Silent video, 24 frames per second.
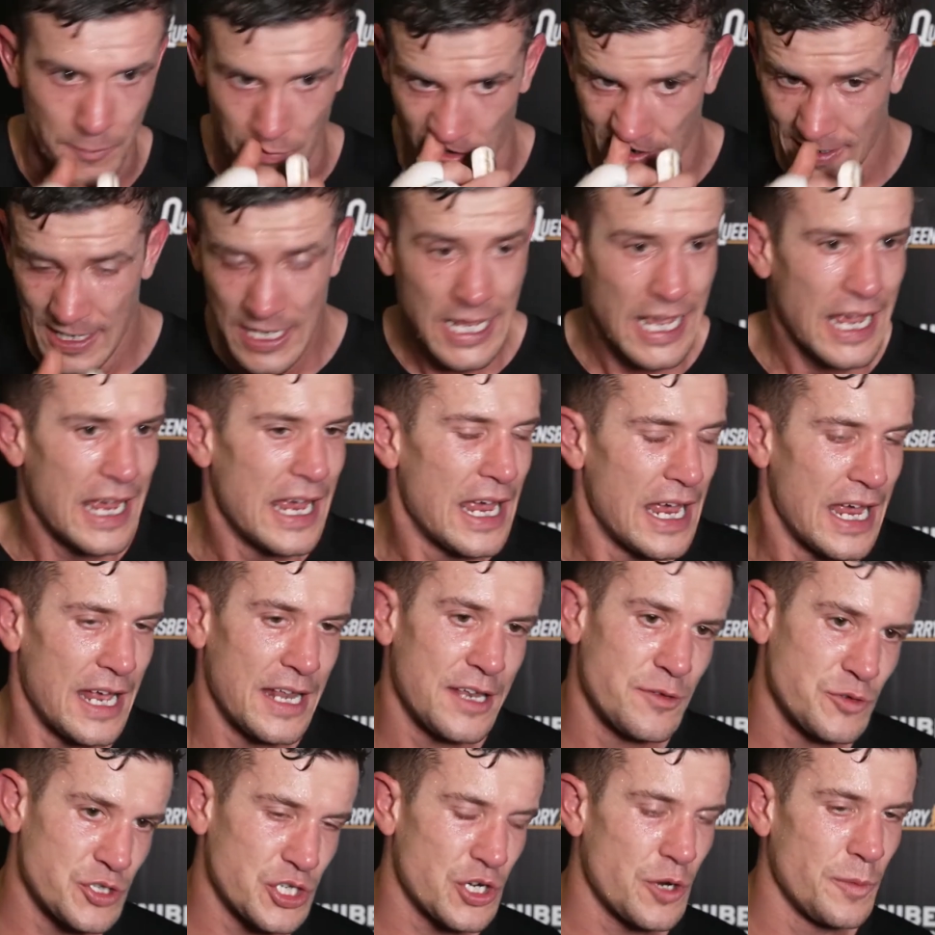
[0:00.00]
But
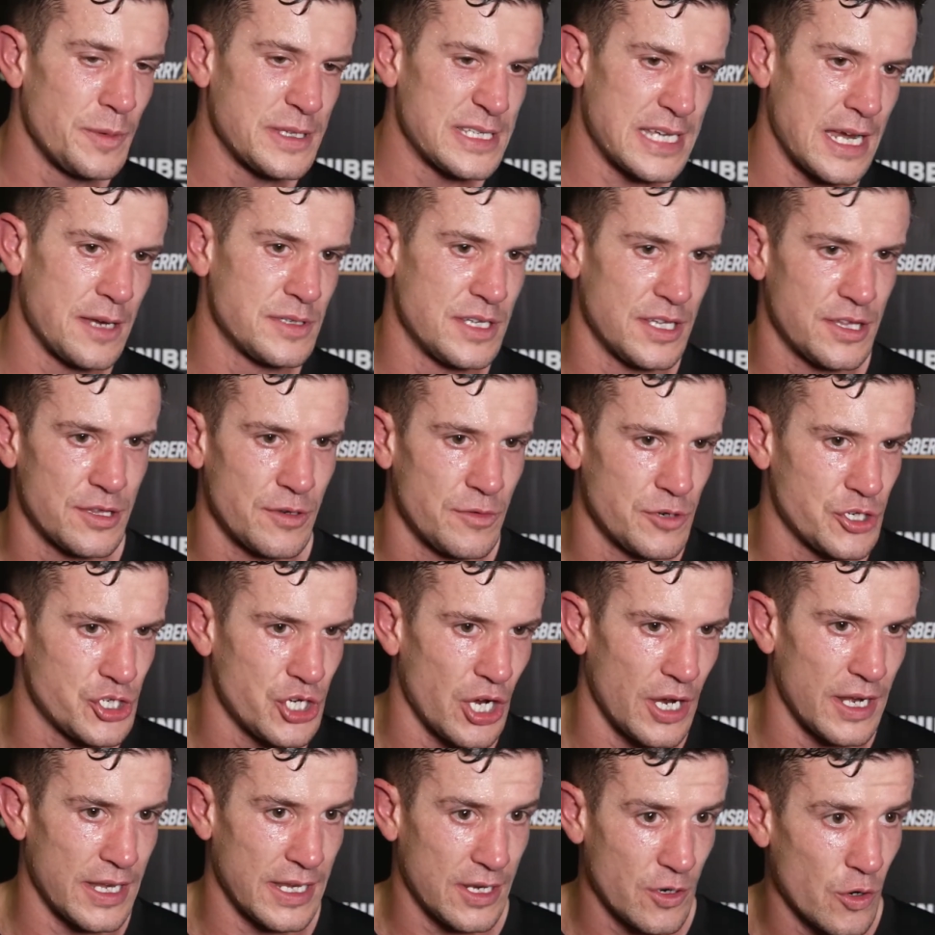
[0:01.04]
there was a couple of times he threw a
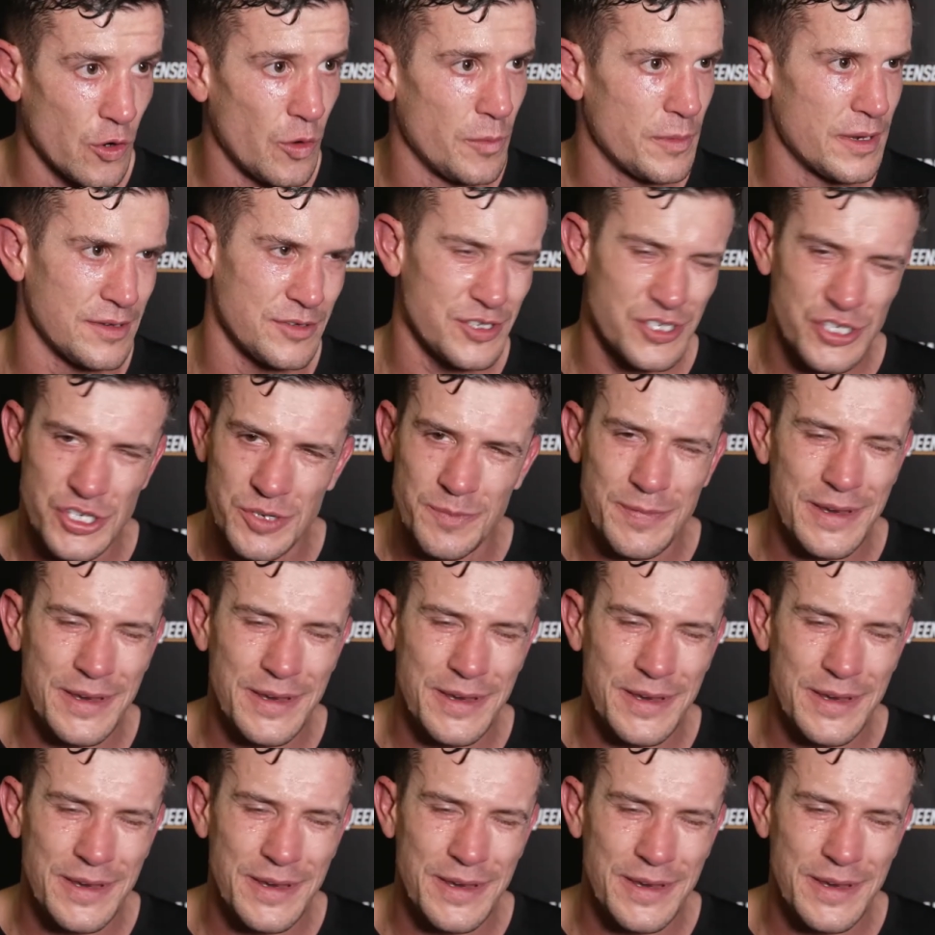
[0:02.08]
shot and he caught me and it was